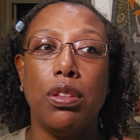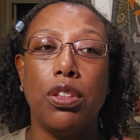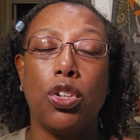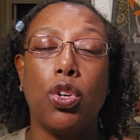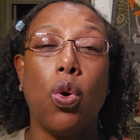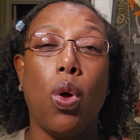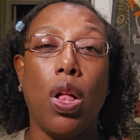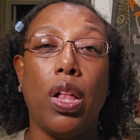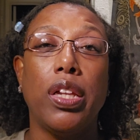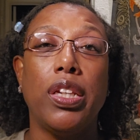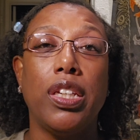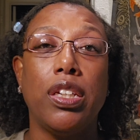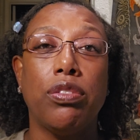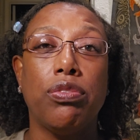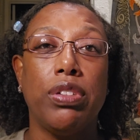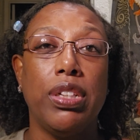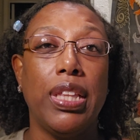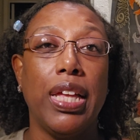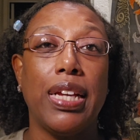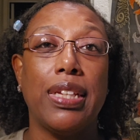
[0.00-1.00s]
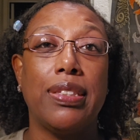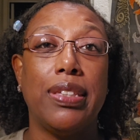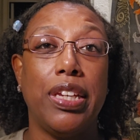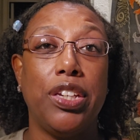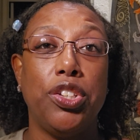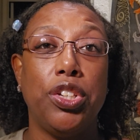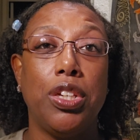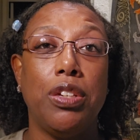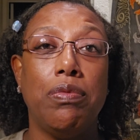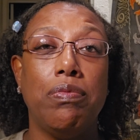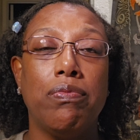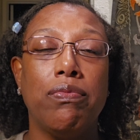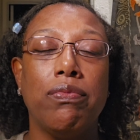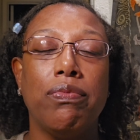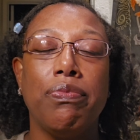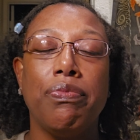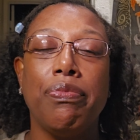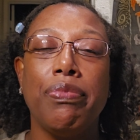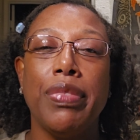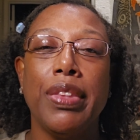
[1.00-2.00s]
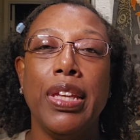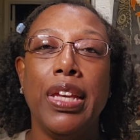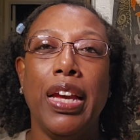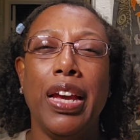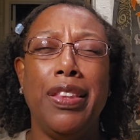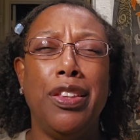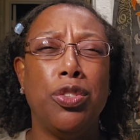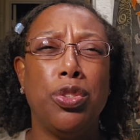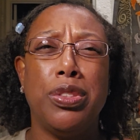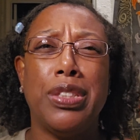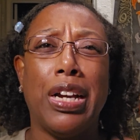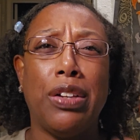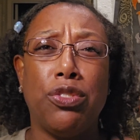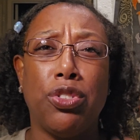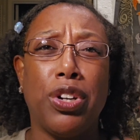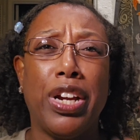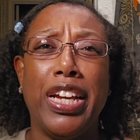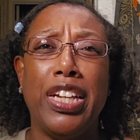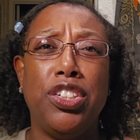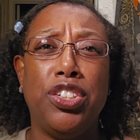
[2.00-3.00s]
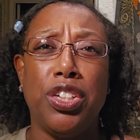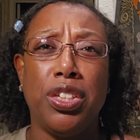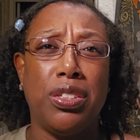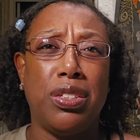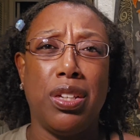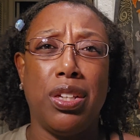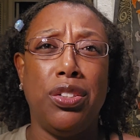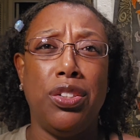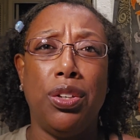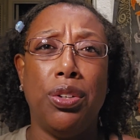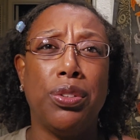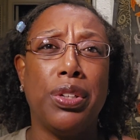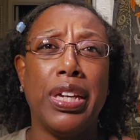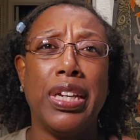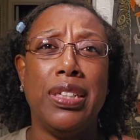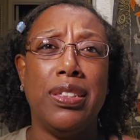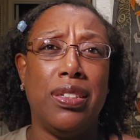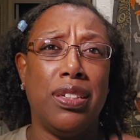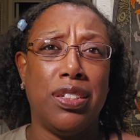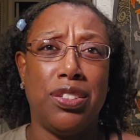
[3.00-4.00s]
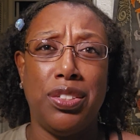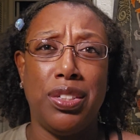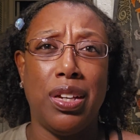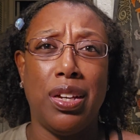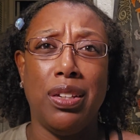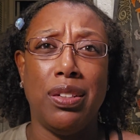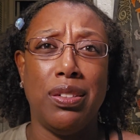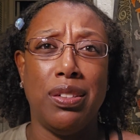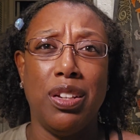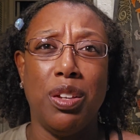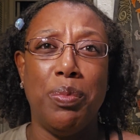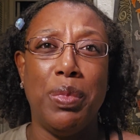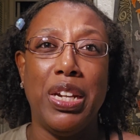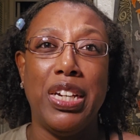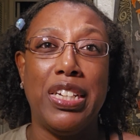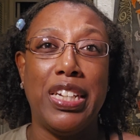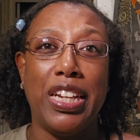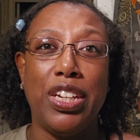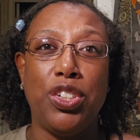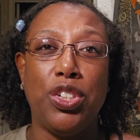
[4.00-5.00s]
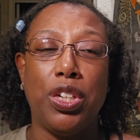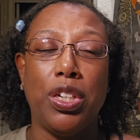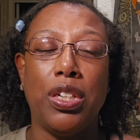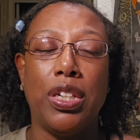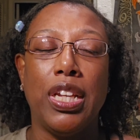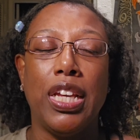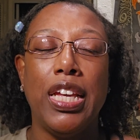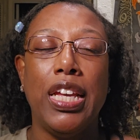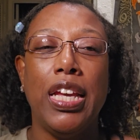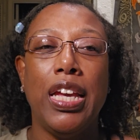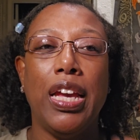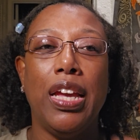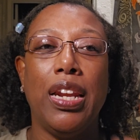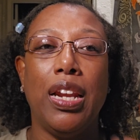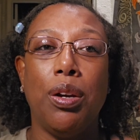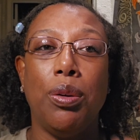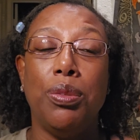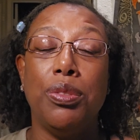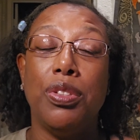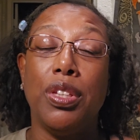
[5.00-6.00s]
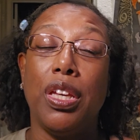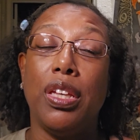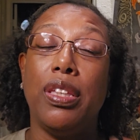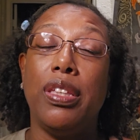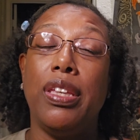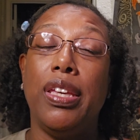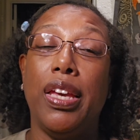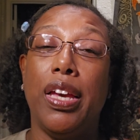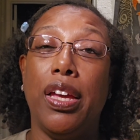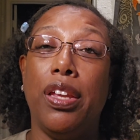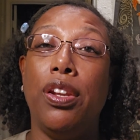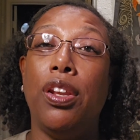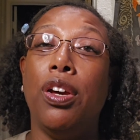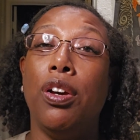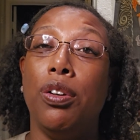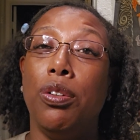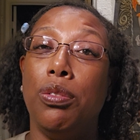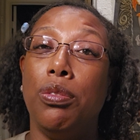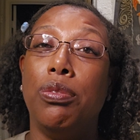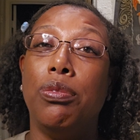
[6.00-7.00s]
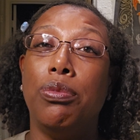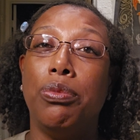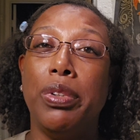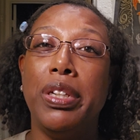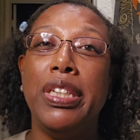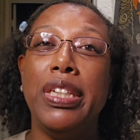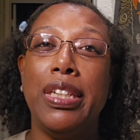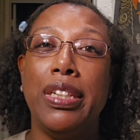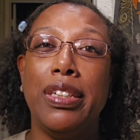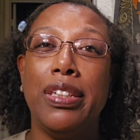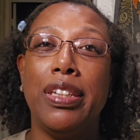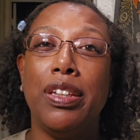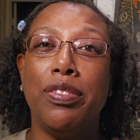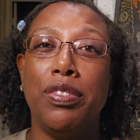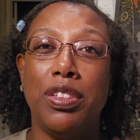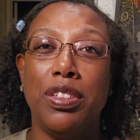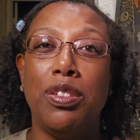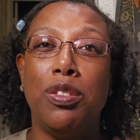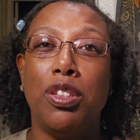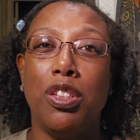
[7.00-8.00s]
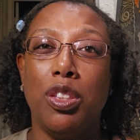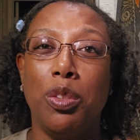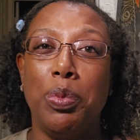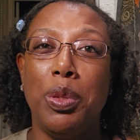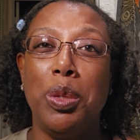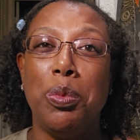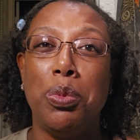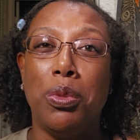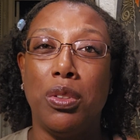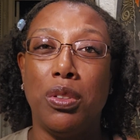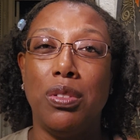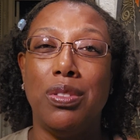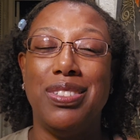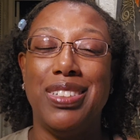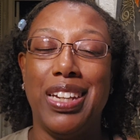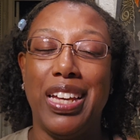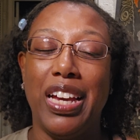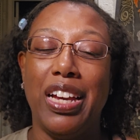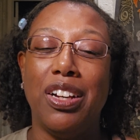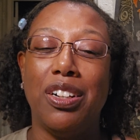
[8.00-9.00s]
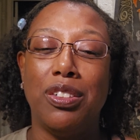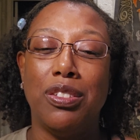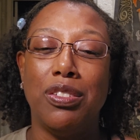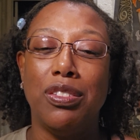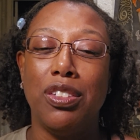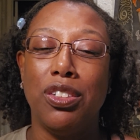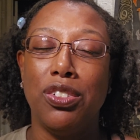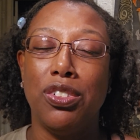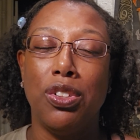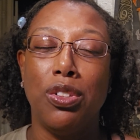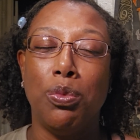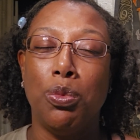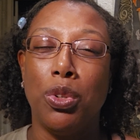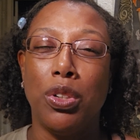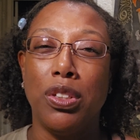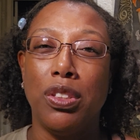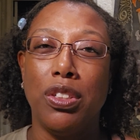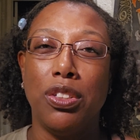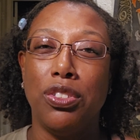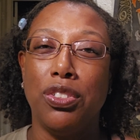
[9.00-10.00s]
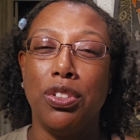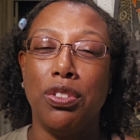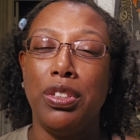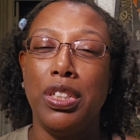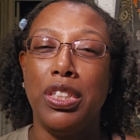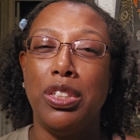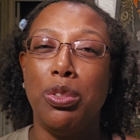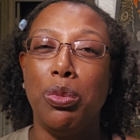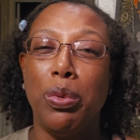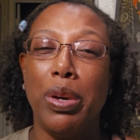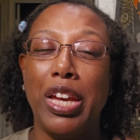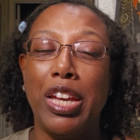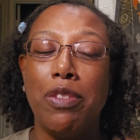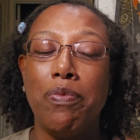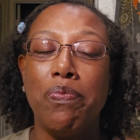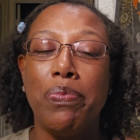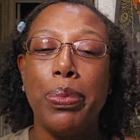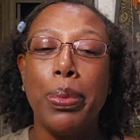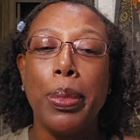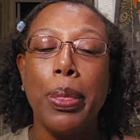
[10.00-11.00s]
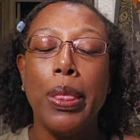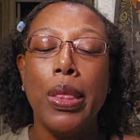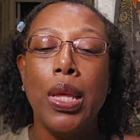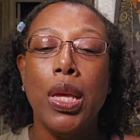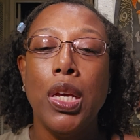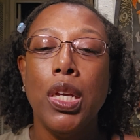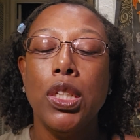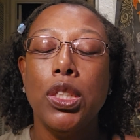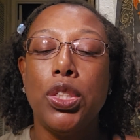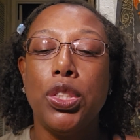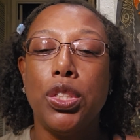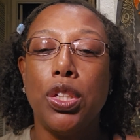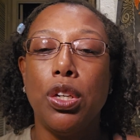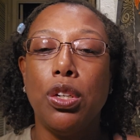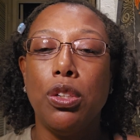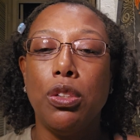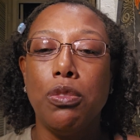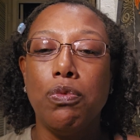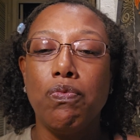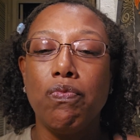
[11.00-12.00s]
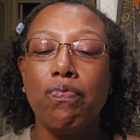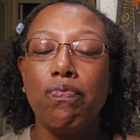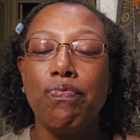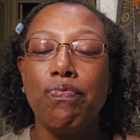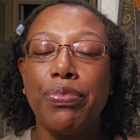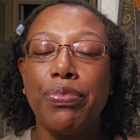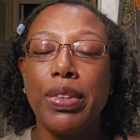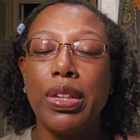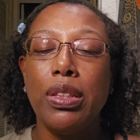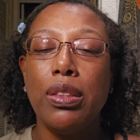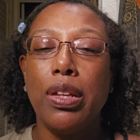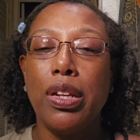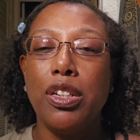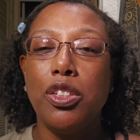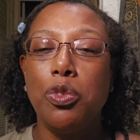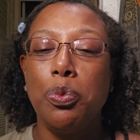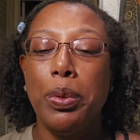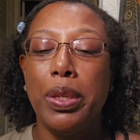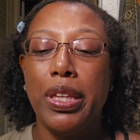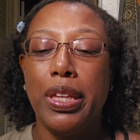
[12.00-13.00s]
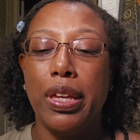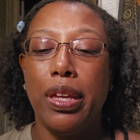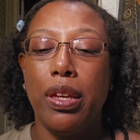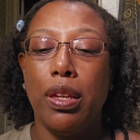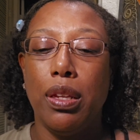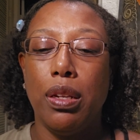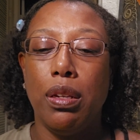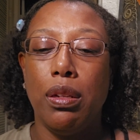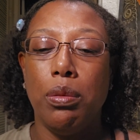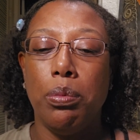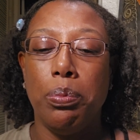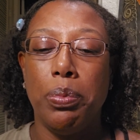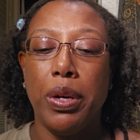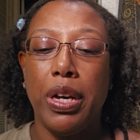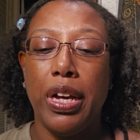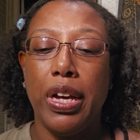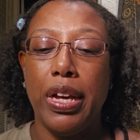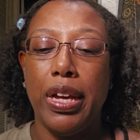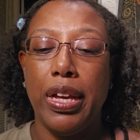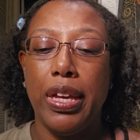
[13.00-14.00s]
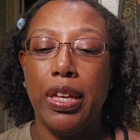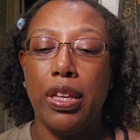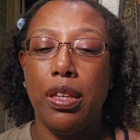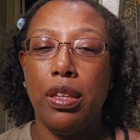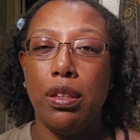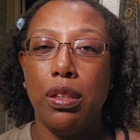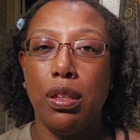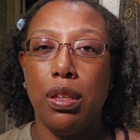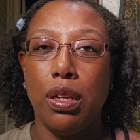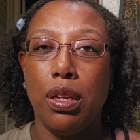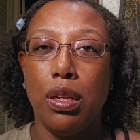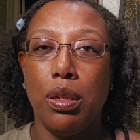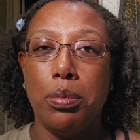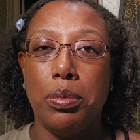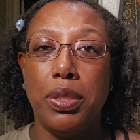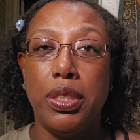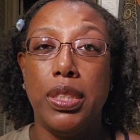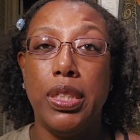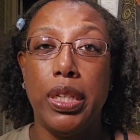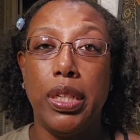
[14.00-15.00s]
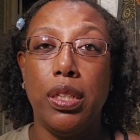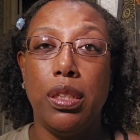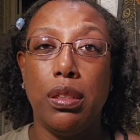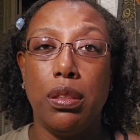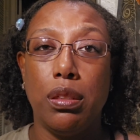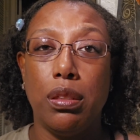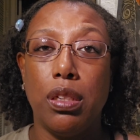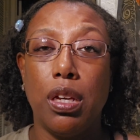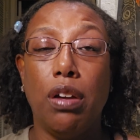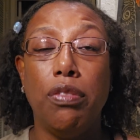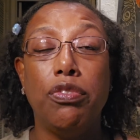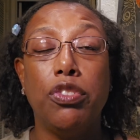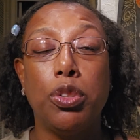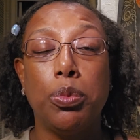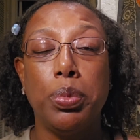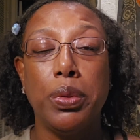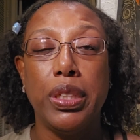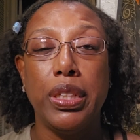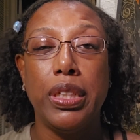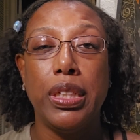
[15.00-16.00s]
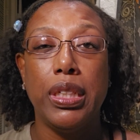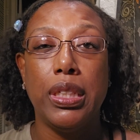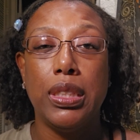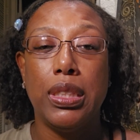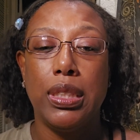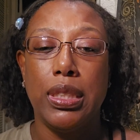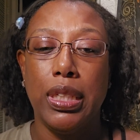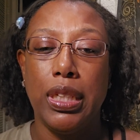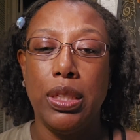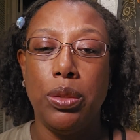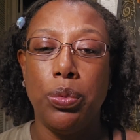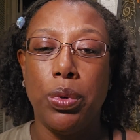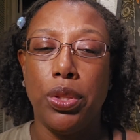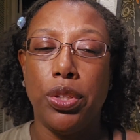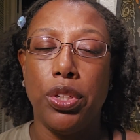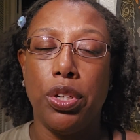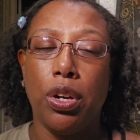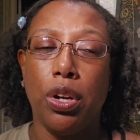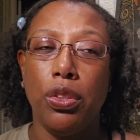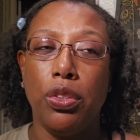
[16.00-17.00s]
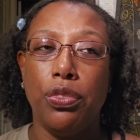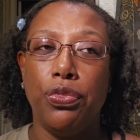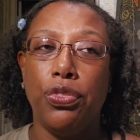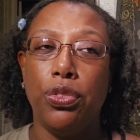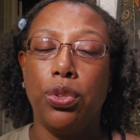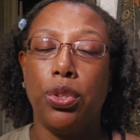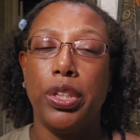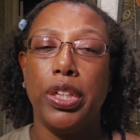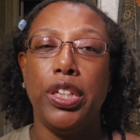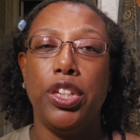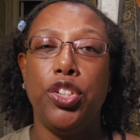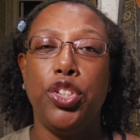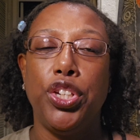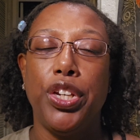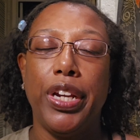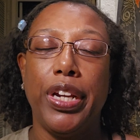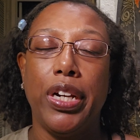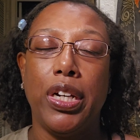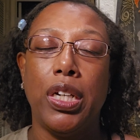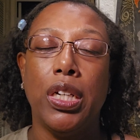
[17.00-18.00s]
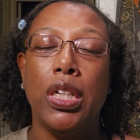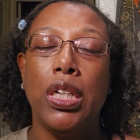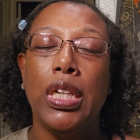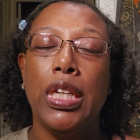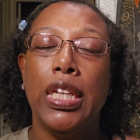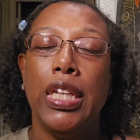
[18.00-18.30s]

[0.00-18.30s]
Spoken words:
quality of relaxation. And this was after I had just done yoga and just done a meditation. And I was like, yeah, no, we need to give this to the people now. There's no need to wait. So let us begin by sitting comfortably in a seat, whether you're on the floor or in a chair.